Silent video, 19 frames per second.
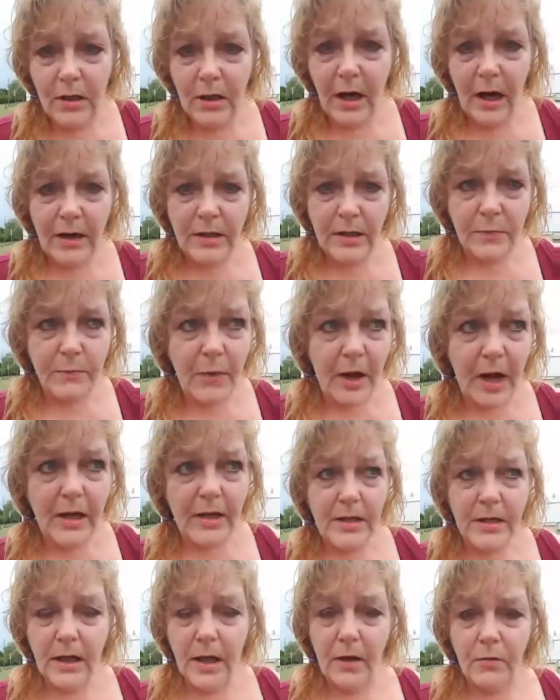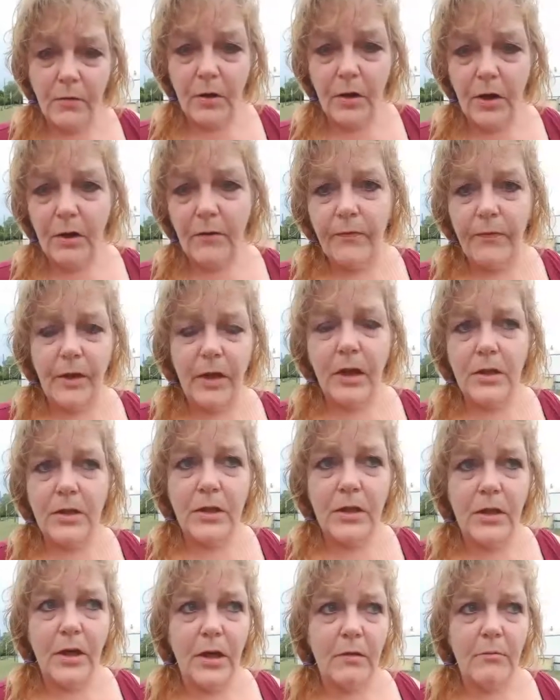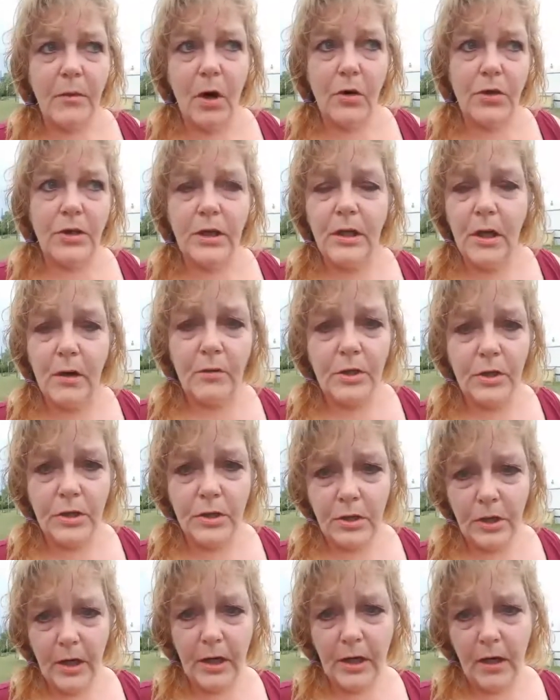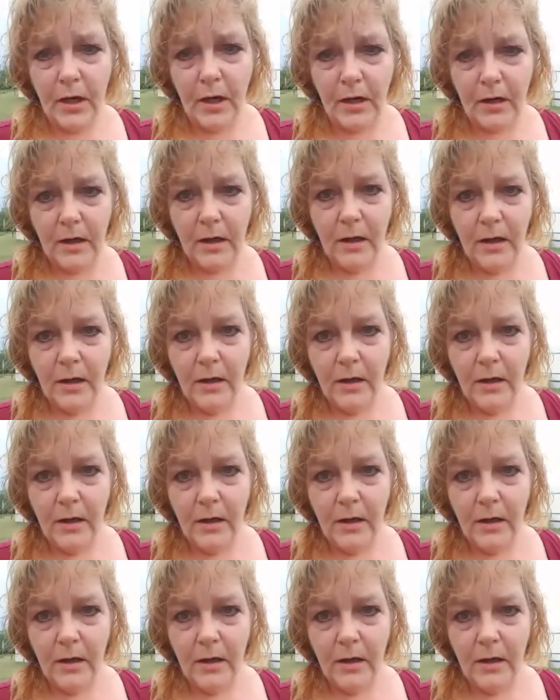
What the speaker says: that space and really feel into the emotion that was triggered.